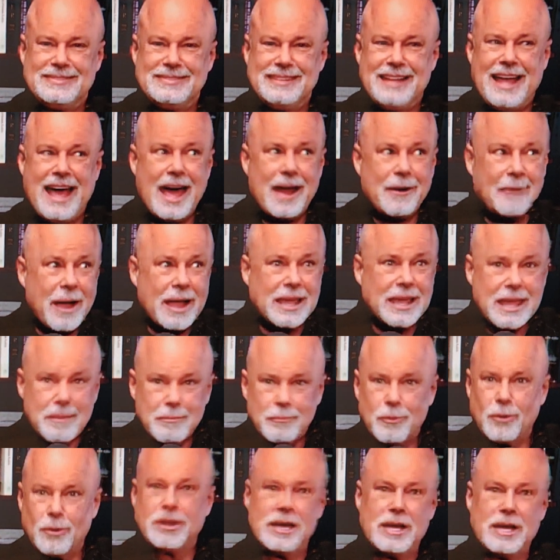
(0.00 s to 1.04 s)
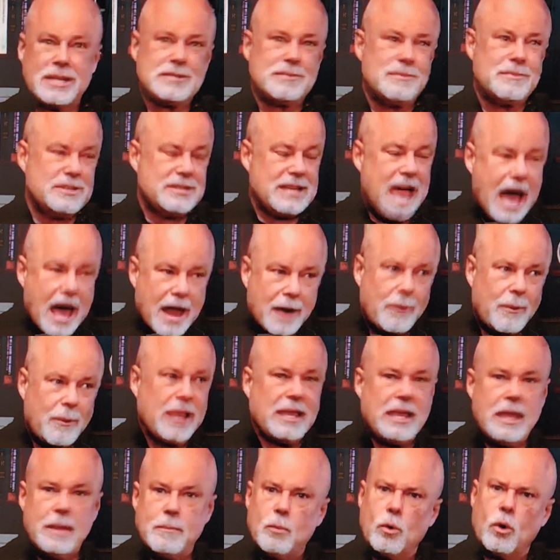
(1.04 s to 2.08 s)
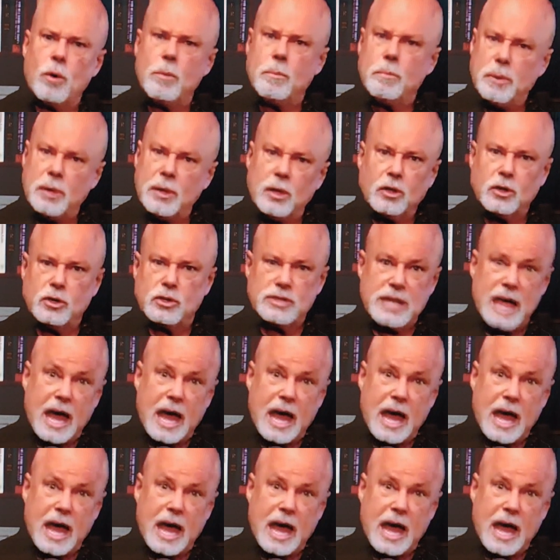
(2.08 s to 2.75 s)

How do I get more customers? How do I get more builders?